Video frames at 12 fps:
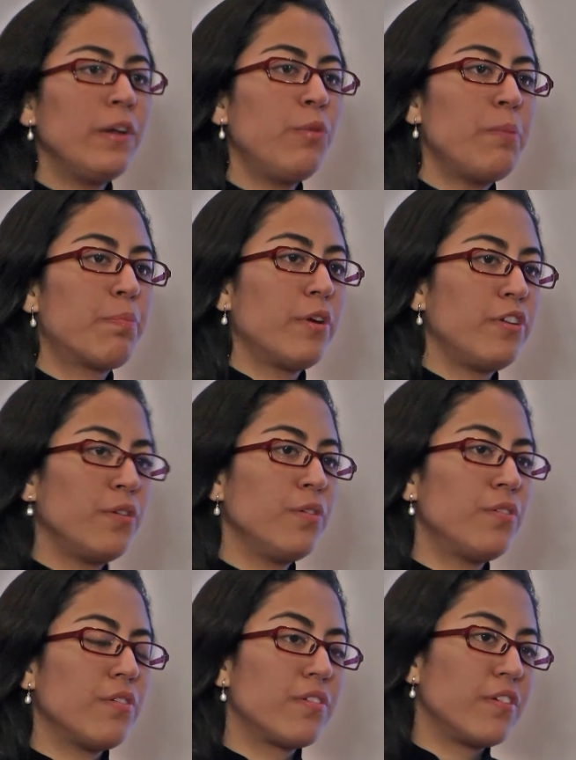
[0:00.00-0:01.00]
can we
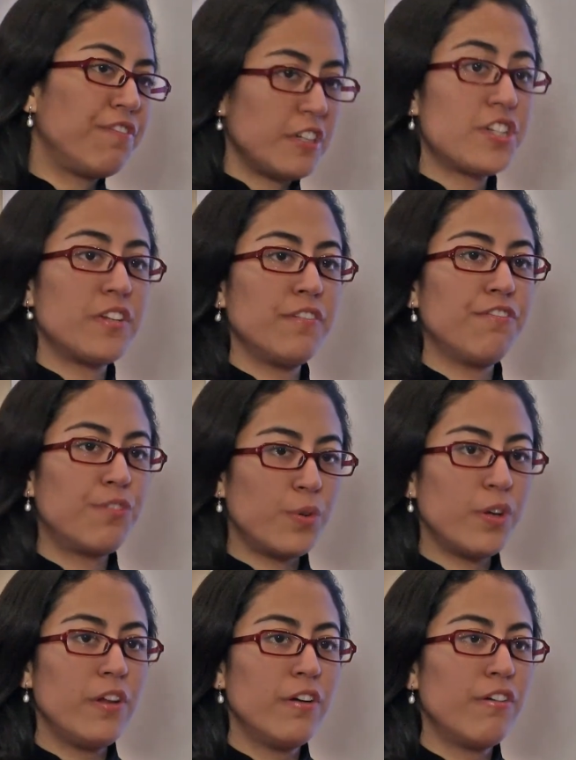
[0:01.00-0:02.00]
produce sufficient
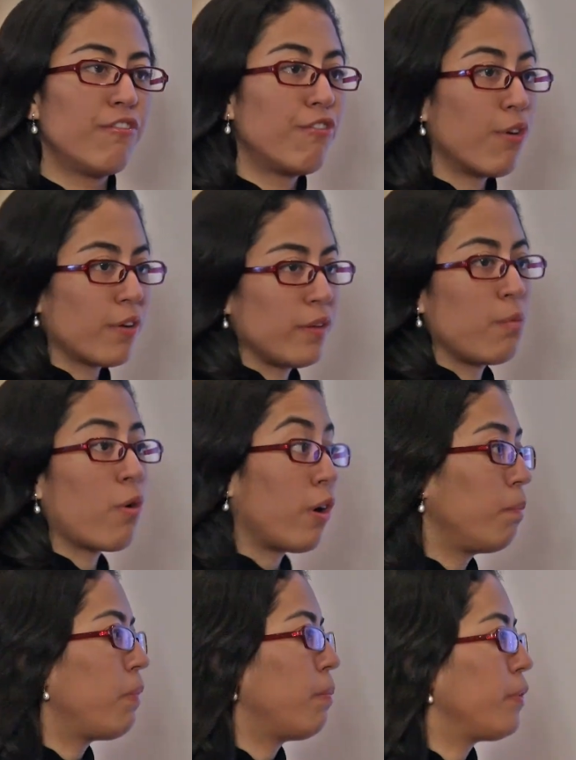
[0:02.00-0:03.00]
food for the
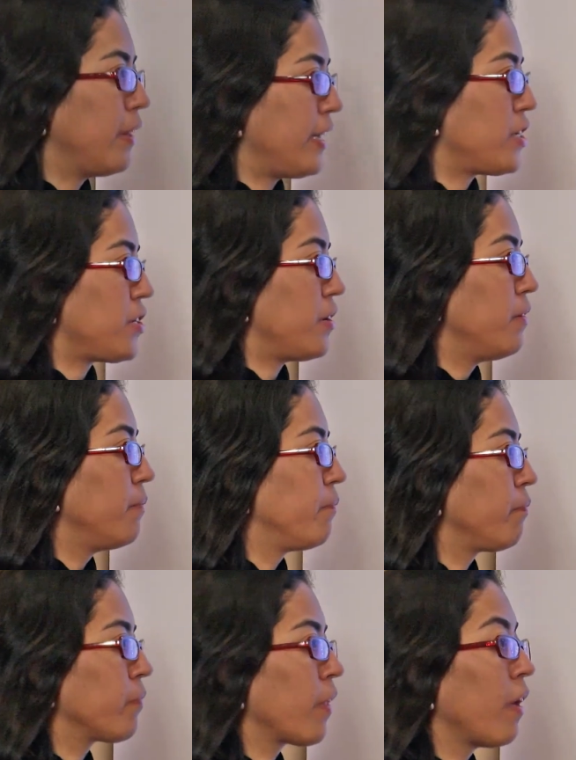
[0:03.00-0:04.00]
world population?
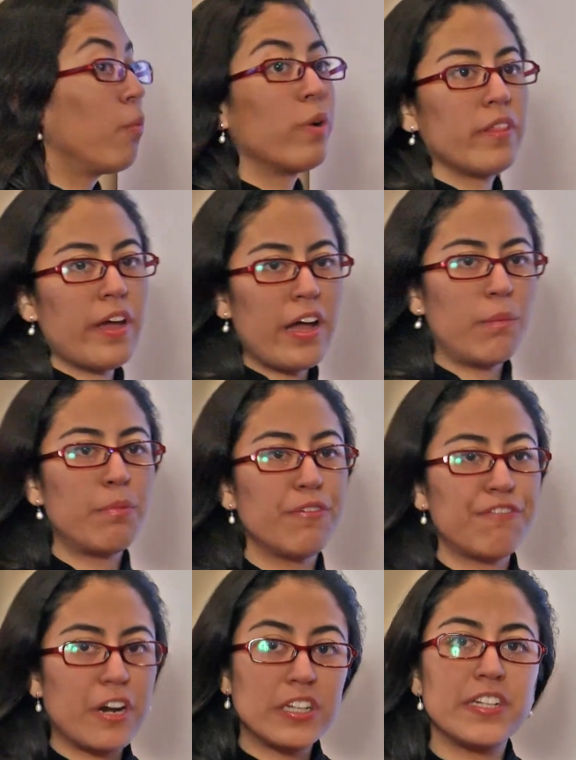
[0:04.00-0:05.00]
With the help of
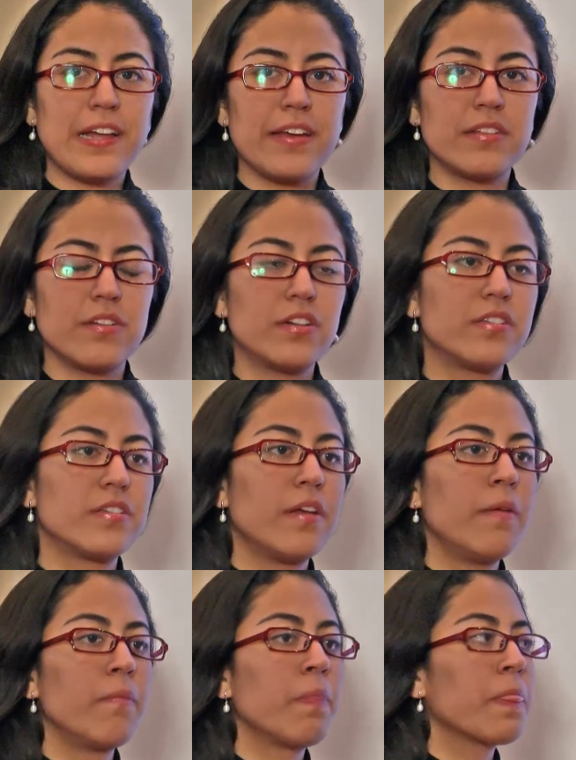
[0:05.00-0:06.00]
fertilizers.
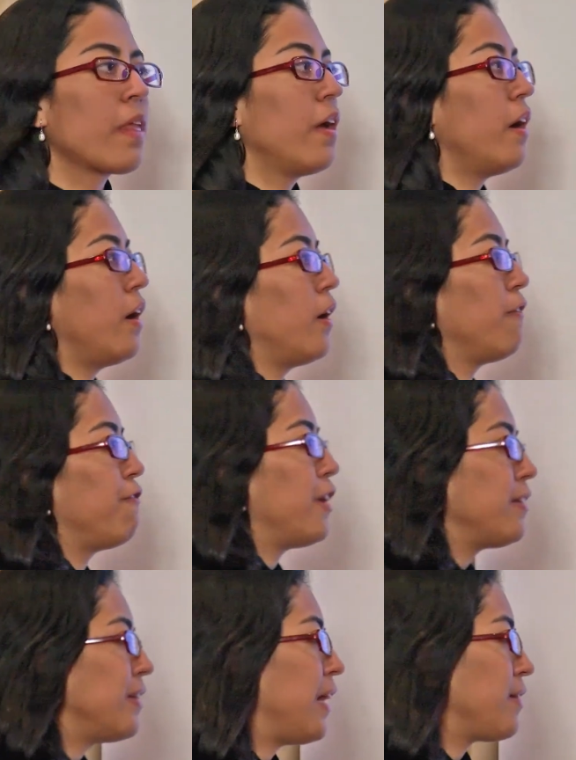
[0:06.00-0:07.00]

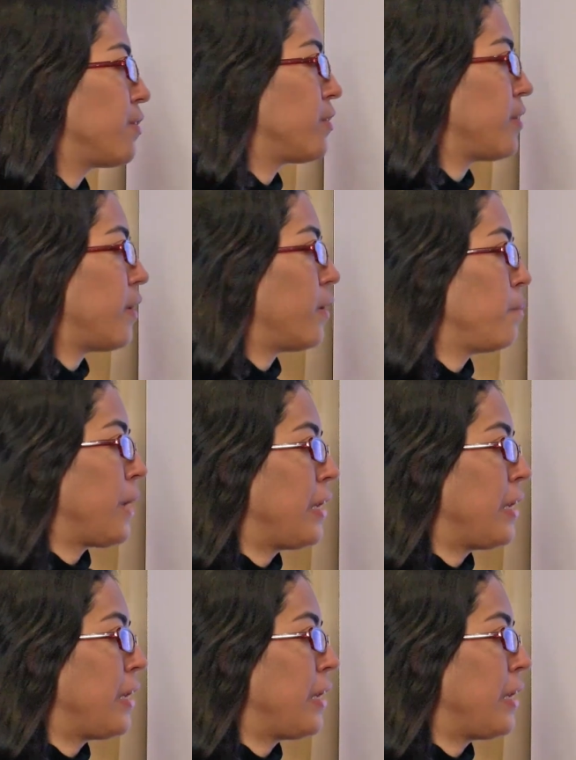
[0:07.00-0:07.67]
Fertilizers are